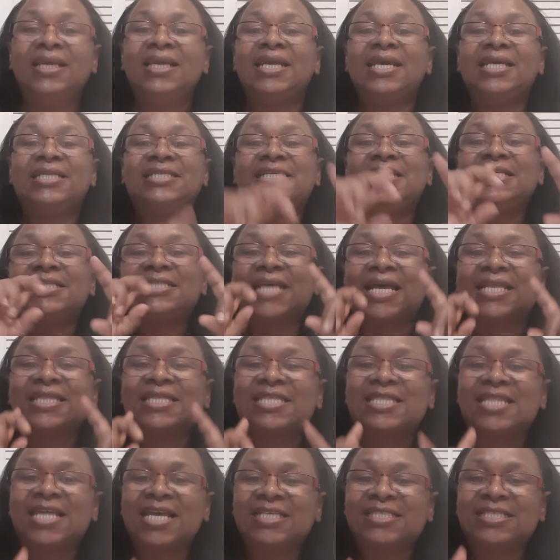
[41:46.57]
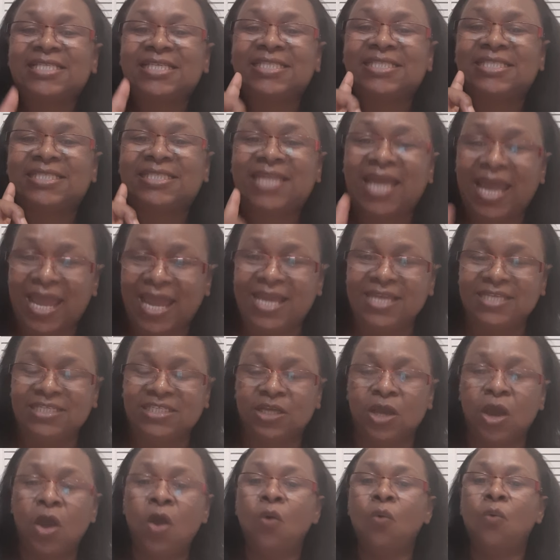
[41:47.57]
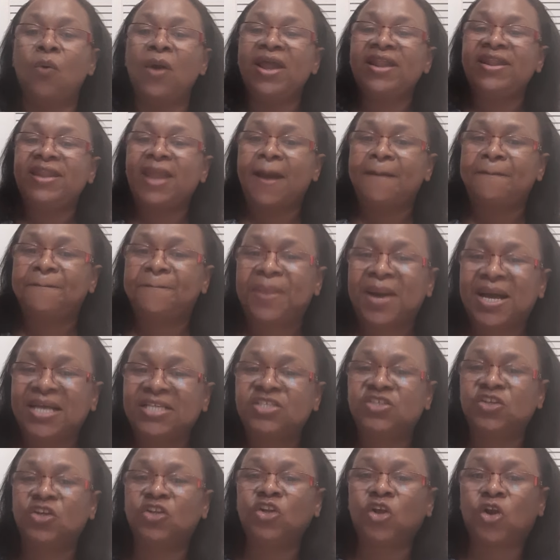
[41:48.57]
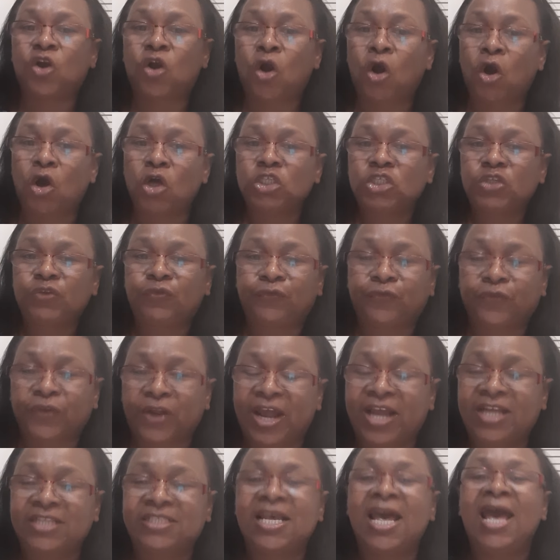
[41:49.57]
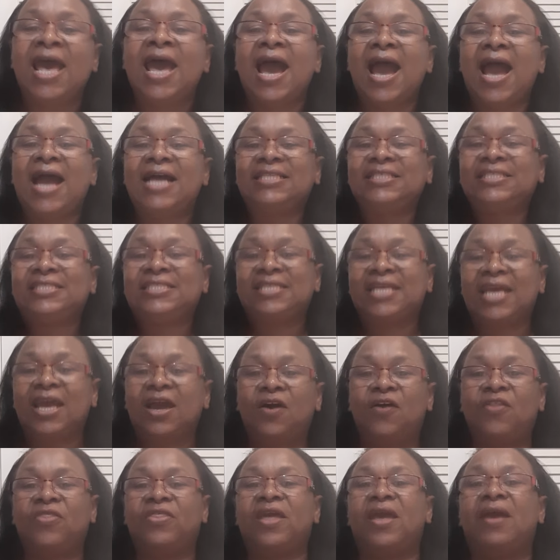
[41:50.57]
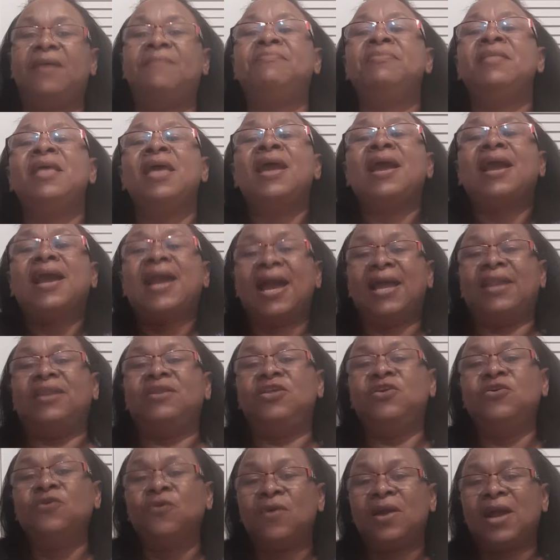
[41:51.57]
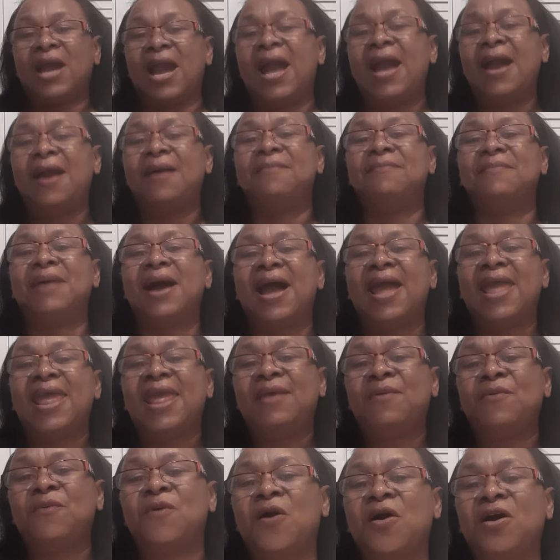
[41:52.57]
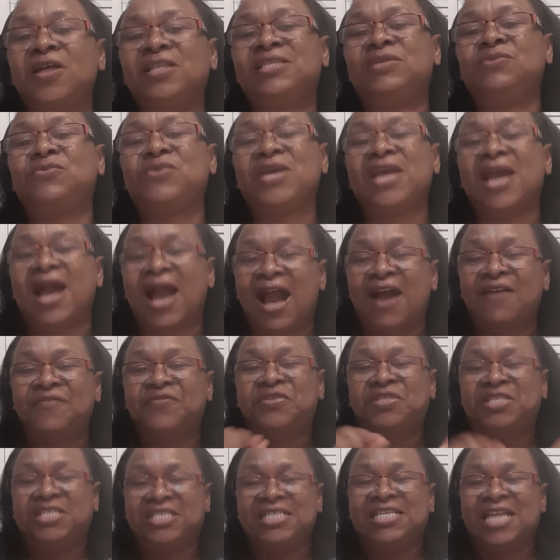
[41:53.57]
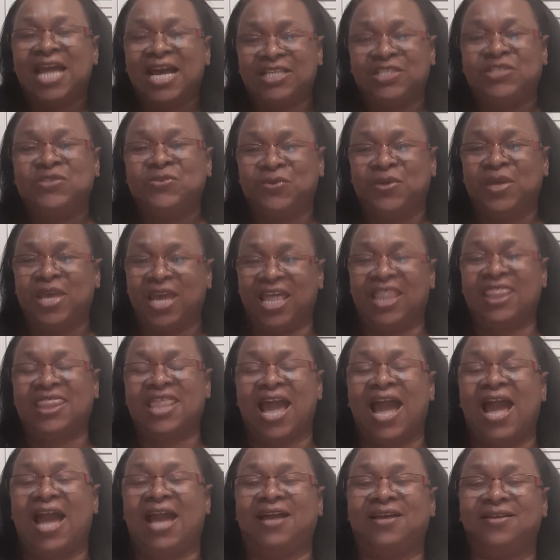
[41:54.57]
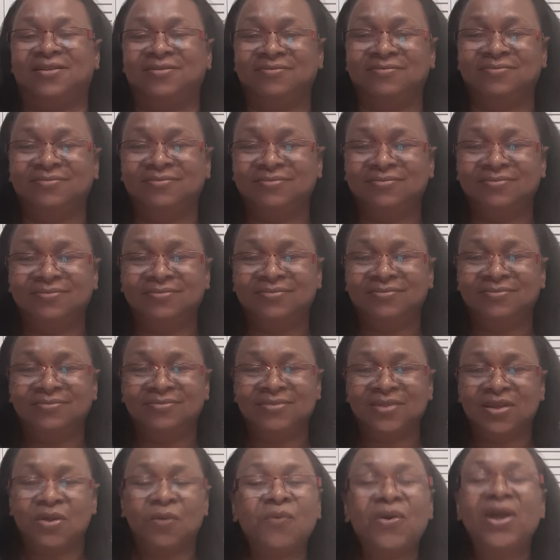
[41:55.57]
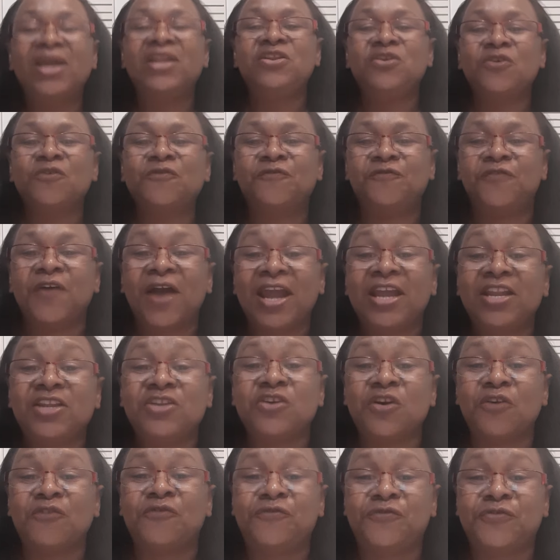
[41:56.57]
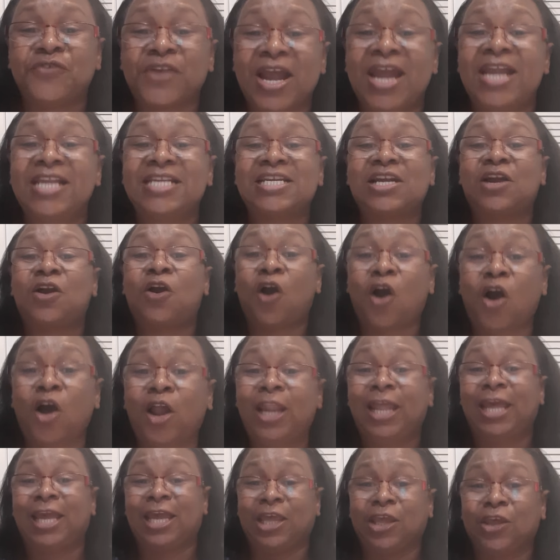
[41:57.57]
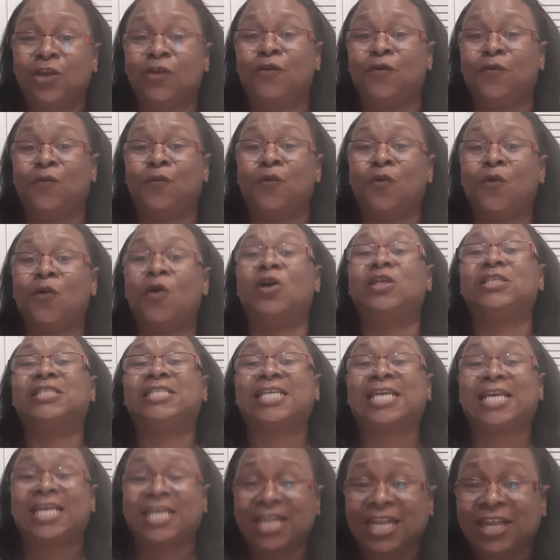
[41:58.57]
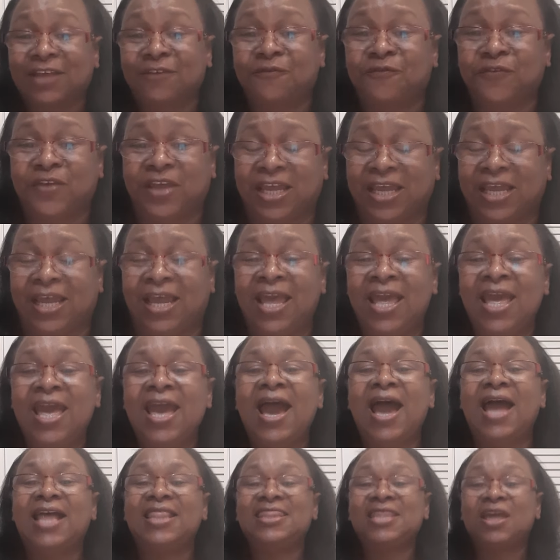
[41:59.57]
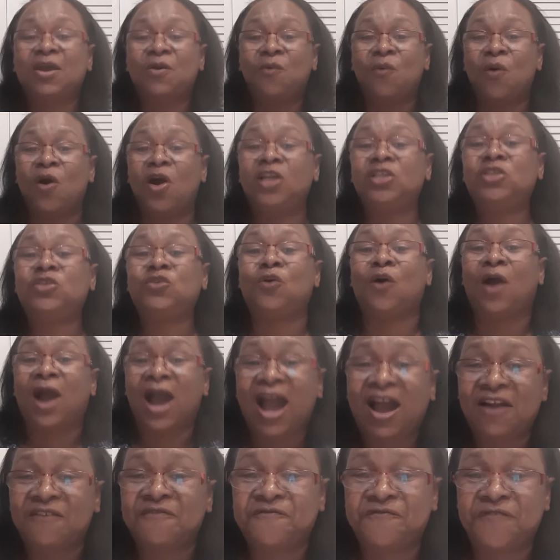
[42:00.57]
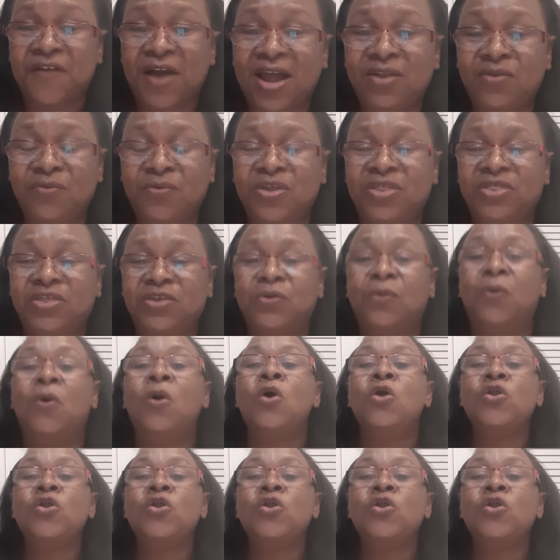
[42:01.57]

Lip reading: It is at this stage when a person calls friends and tell them, "Can you come? We have dinner together." When you find your friend calling you who was grieving and they want to have fun with you,